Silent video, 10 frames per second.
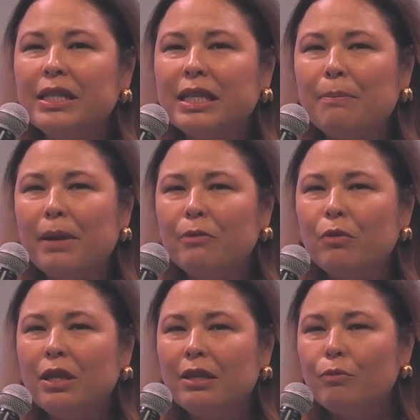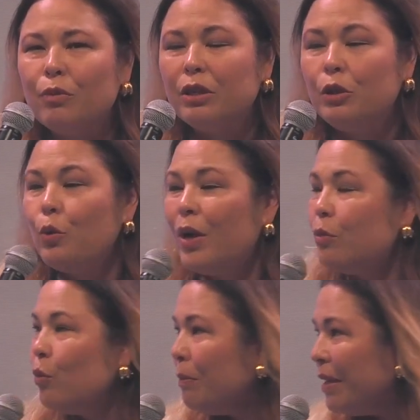campaign with
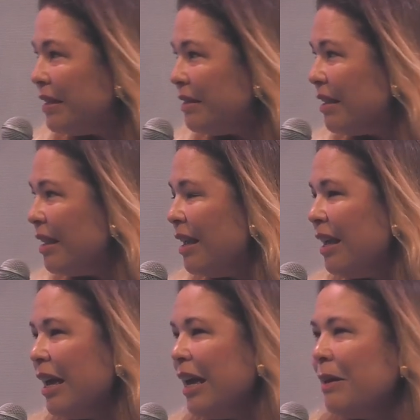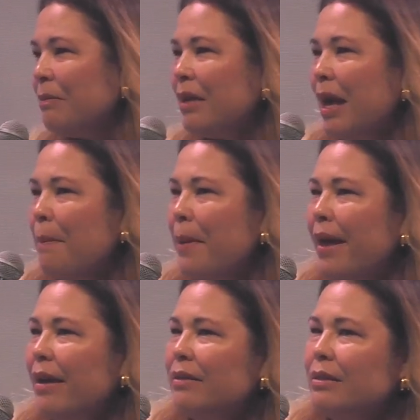UN Women
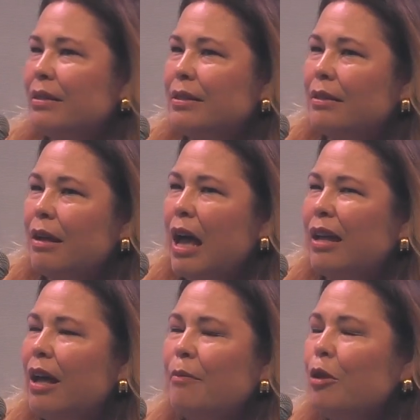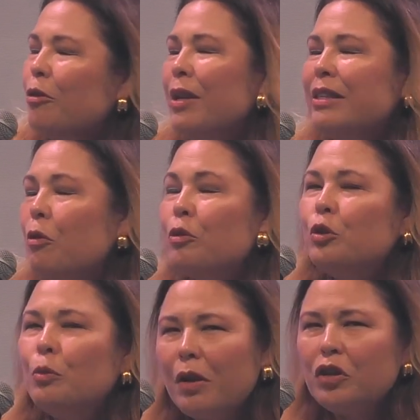about I'm not going to talk
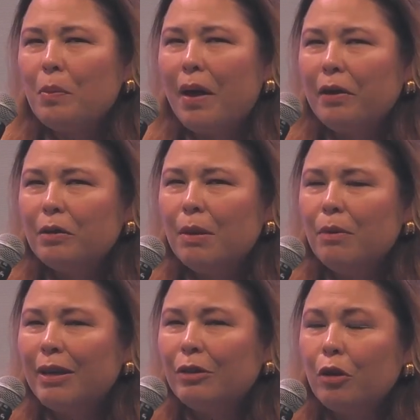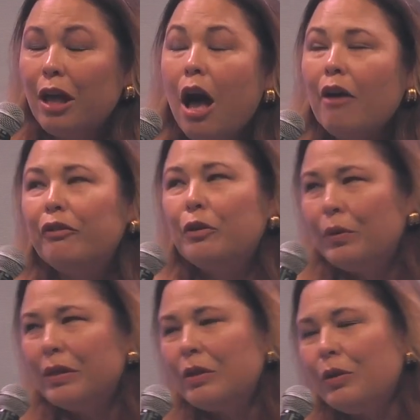too much about it. Maybe you can talk
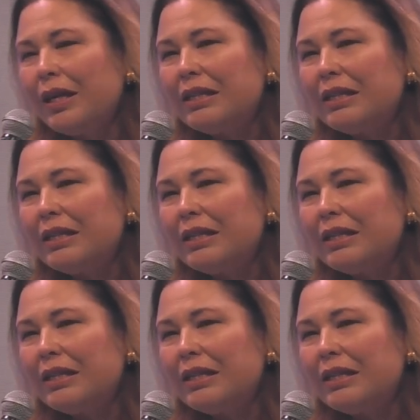afterwards so you can